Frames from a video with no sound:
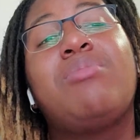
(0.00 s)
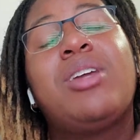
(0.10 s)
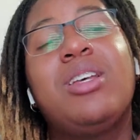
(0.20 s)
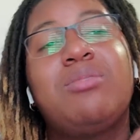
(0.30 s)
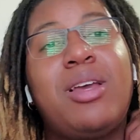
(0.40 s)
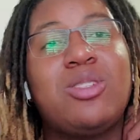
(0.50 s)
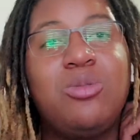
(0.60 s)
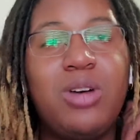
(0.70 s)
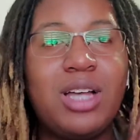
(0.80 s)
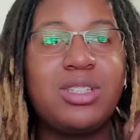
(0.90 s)
because my
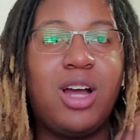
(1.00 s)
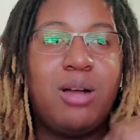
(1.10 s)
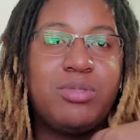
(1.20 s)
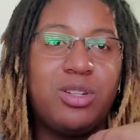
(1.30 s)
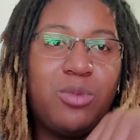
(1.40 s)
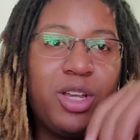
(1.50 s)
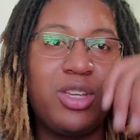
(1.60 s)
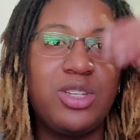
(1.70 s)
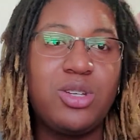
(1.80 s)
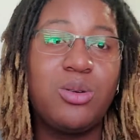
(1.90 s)
school has an option where you
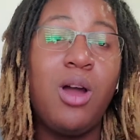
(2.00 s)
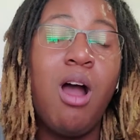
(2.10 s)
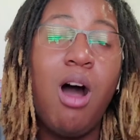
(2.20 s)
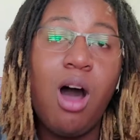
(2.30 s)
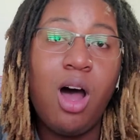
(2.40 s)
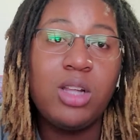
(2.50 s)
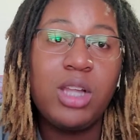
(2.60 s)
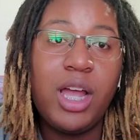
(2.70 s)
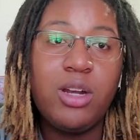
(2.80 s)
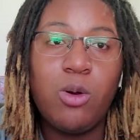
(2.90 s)
can do
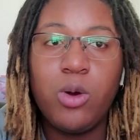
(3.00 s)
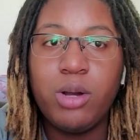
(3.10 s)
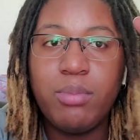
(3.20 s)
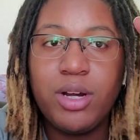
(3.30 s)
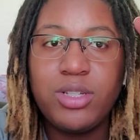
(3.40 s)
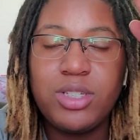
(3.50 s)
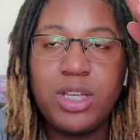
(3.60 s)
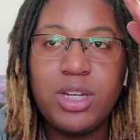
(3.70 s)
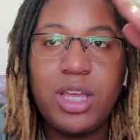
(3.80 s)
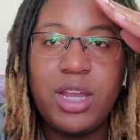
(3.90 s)
online or in
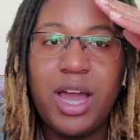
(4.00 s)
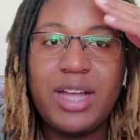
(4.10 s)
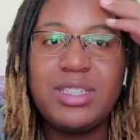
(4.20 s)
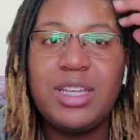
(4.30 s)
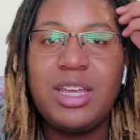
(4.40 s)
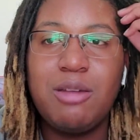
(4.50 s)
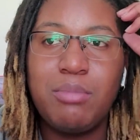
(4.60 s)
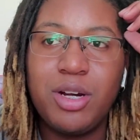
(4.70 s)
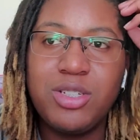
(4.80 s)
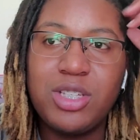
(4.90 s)
person, and I did in
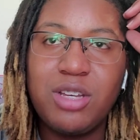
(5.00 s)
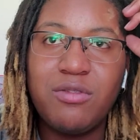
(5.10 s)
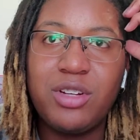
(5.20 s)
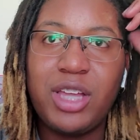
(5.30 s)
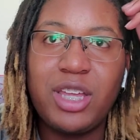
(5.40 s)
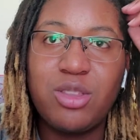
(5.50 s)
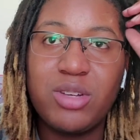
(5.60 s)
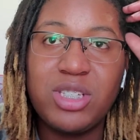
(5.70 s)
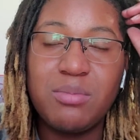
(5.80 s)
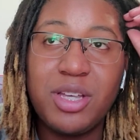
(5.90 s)
person for
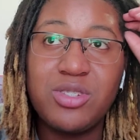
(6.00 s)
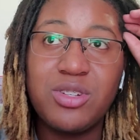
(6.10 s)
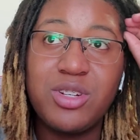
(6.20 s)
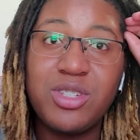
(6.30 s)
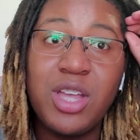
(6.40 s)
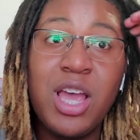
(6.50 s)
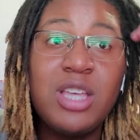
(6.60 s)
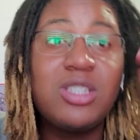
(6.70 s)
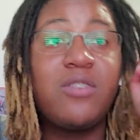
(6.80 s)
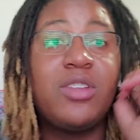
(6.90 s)
3 semesters.
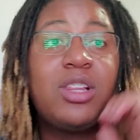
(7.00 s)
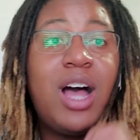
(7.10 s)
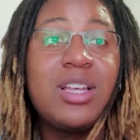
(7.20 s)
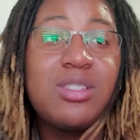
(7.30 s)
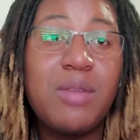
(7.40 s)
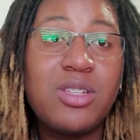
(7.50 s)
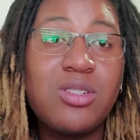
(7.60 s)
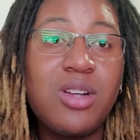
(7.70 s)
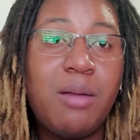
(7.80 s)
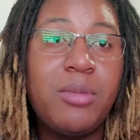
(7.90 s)
So for the last
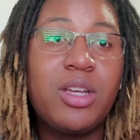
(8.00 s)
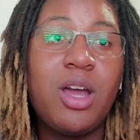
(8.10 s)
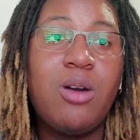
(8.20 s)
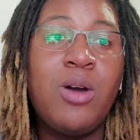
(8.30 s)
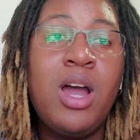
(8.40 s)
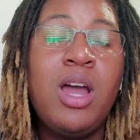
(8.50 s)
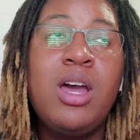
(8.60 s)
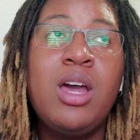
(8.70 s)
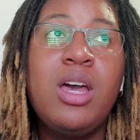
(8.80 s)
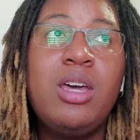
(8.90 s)
semester, I'm gonna go
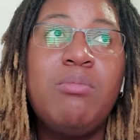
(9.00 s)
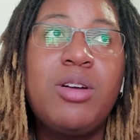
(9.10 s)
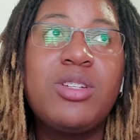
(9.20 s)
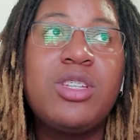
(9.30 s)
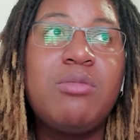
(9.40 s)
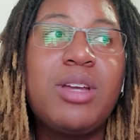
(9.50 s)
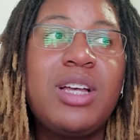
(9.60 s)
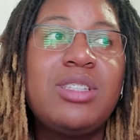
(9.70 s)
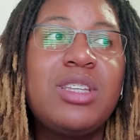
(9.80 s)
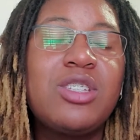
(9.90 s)
in person
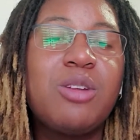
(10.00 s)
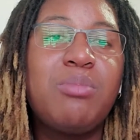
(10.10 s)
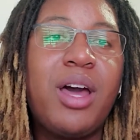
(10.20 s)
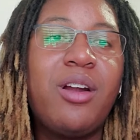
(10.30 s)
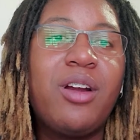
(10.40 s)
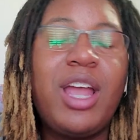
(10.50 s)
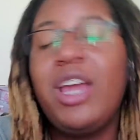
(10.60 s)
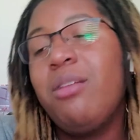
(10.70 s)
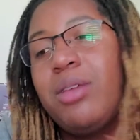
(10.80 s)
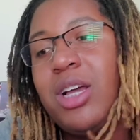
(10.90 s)
because things are better
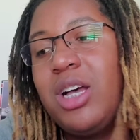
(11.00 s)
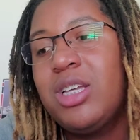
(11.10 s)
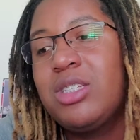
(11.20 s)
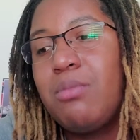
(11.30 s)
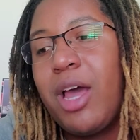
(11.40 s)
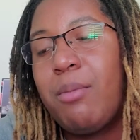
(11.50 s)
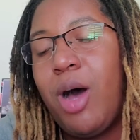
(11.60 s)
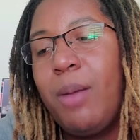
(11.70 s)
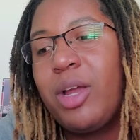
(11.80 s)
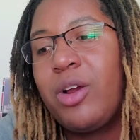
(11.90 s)
and because my
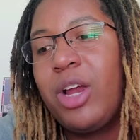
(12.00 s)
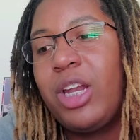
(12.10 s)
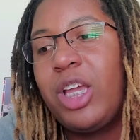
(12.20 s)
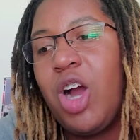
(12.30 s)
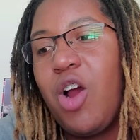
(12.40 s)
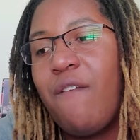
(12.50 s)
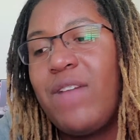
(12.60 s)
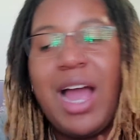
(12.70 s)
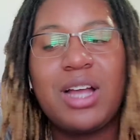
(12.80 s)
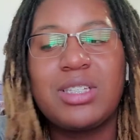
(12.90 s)
mom and granny are
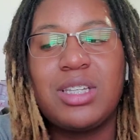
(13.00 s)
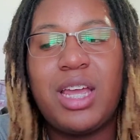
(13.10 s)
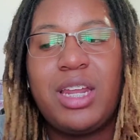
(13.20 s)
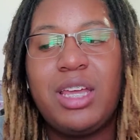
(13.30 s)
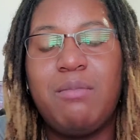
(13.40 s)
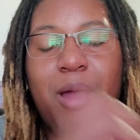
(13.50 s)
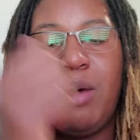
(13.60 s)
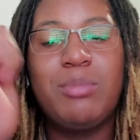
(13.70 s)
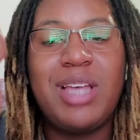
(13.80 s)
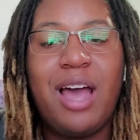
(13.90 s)
vaccinated. My
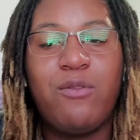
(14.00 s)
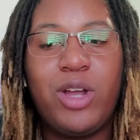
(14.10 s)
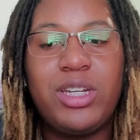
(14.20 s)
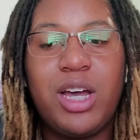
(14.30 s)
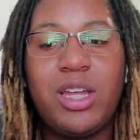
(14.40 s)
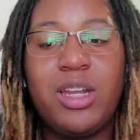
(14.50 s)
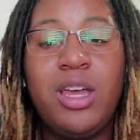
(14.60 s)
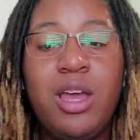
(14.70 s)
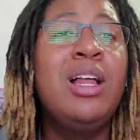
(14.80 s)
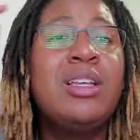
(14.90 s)
mom's halfway done,
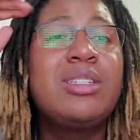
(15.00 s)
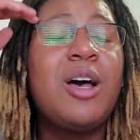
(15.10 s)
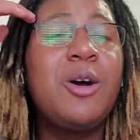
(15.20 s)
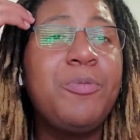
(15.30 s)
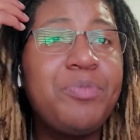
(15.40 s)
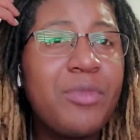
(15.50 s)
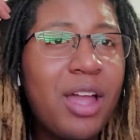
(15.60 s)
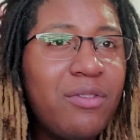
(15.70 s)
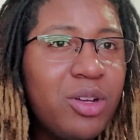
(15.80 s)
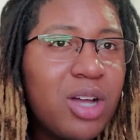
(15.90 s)
so
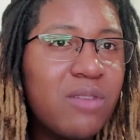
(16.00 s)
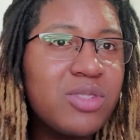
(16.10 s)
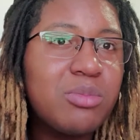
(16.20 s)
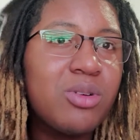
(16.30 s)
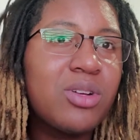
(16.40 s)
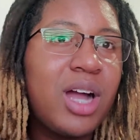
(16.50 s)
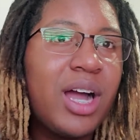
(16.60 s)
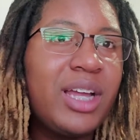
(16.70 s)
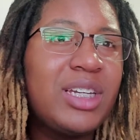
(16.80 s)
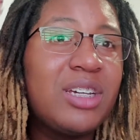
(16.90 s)
I feel comfortable
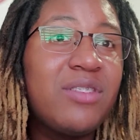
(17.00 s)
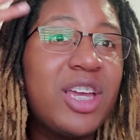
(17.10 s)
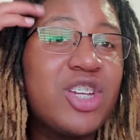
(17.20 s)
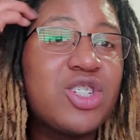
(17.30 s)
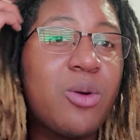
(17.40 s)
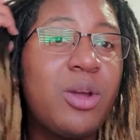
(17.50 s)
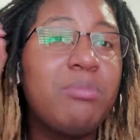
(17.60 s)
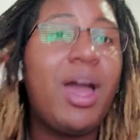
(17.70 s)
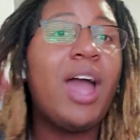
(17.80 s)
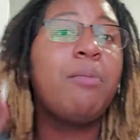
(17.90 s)
kind of ish
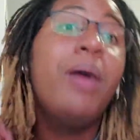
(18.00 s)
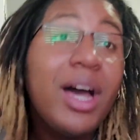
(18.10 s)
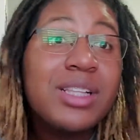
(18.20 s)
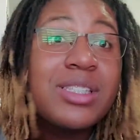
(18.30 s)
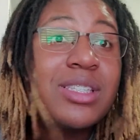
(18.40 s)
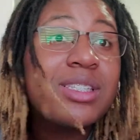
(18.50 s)
going back. But